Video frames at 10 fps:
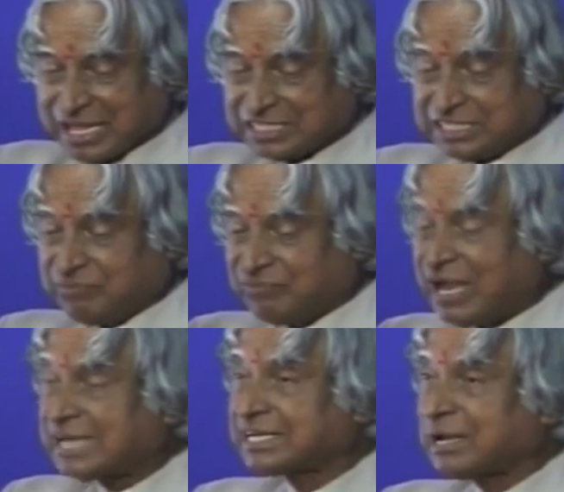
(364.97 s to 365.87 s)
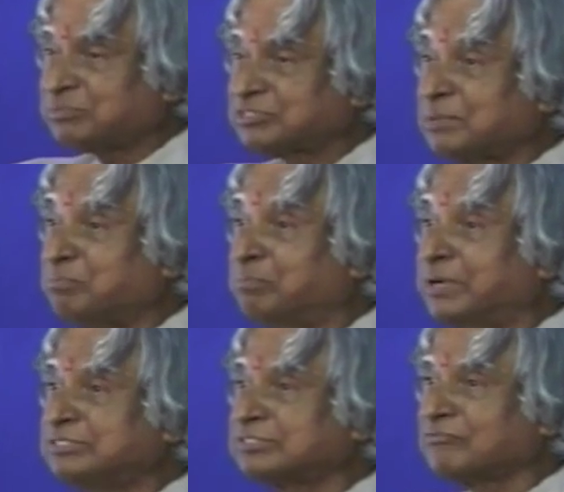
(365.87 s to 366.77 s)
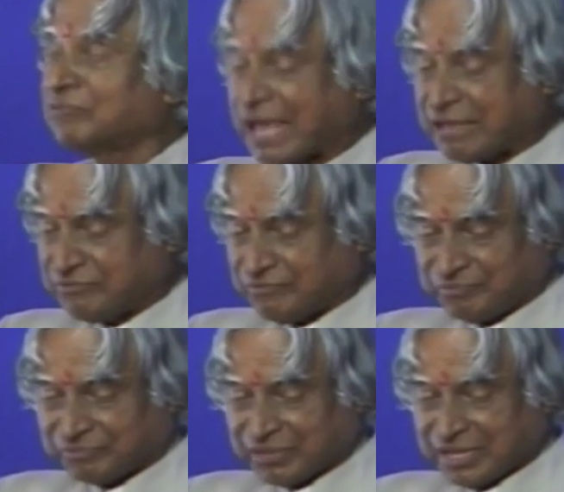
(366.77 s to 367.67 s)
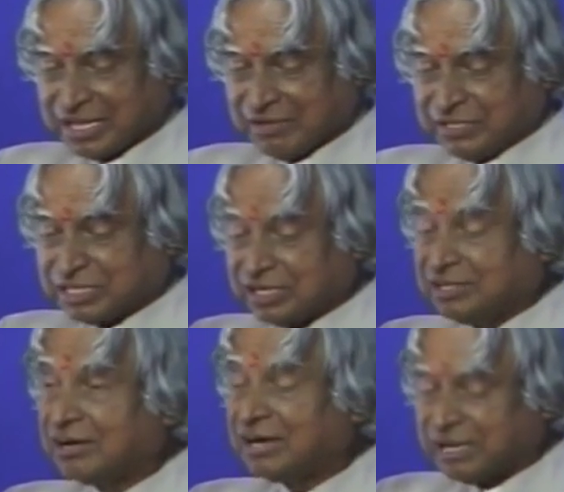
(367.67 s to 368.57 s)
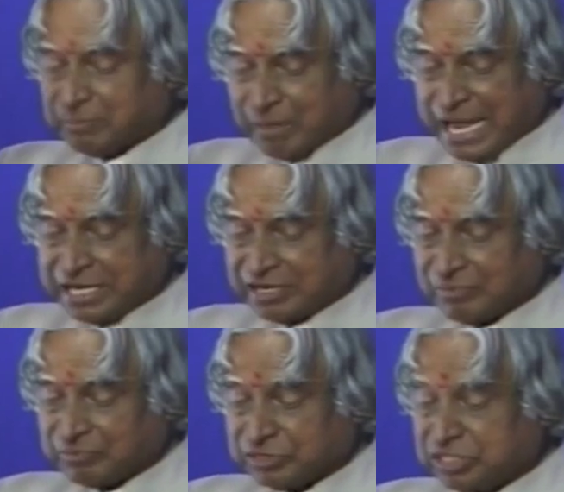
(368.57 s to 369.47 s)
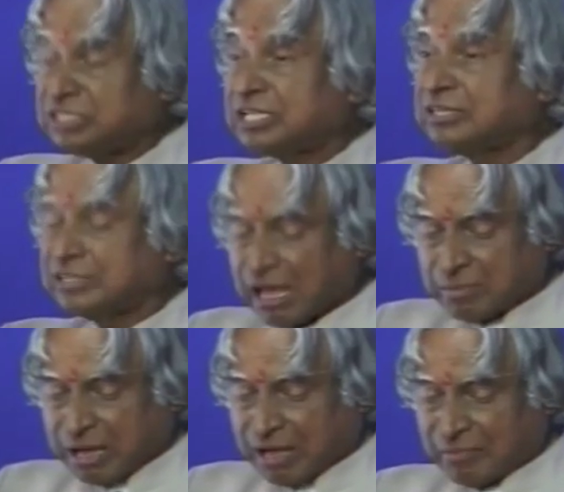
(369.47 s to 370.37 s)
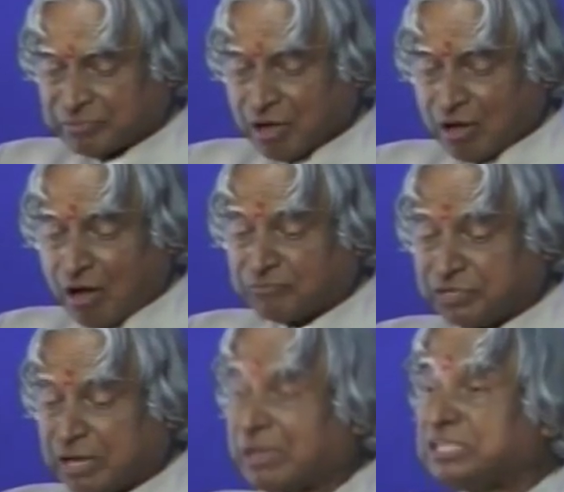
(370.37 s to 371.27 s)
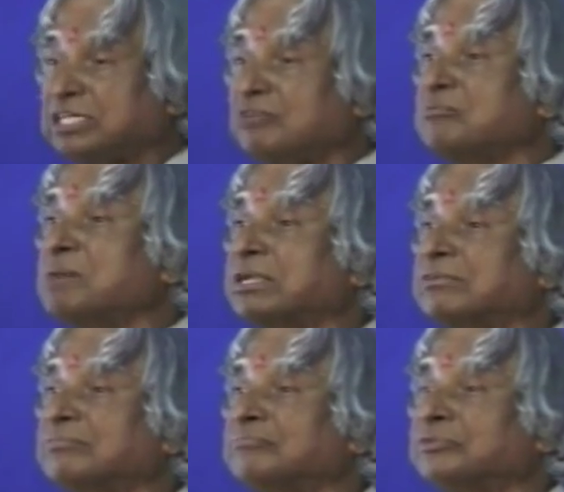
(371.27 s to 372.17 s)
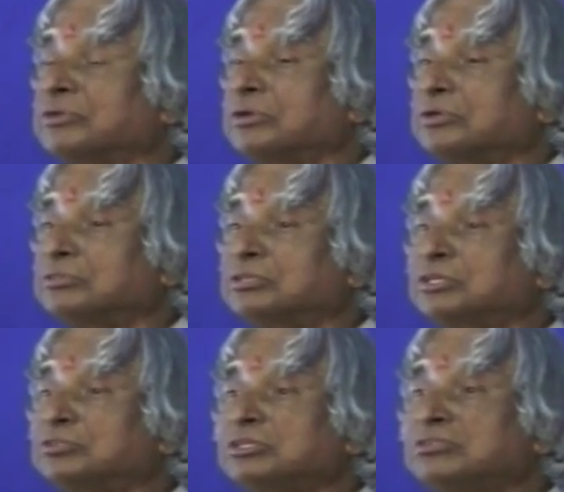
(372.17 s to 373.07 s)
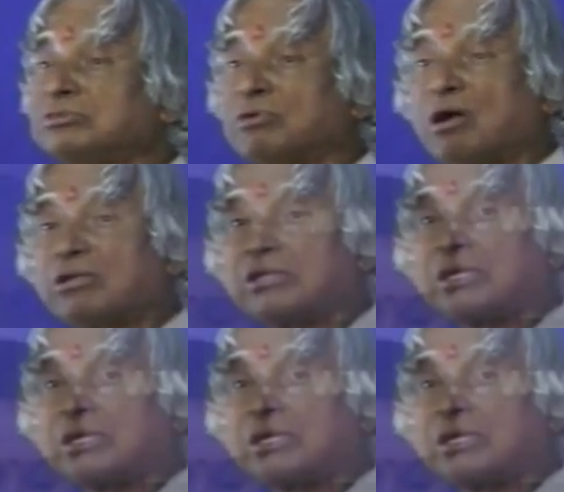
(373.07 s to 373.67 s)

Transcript: She welcomes the bliss of life with learned mind. This is the dharma of emerging woman. This is what.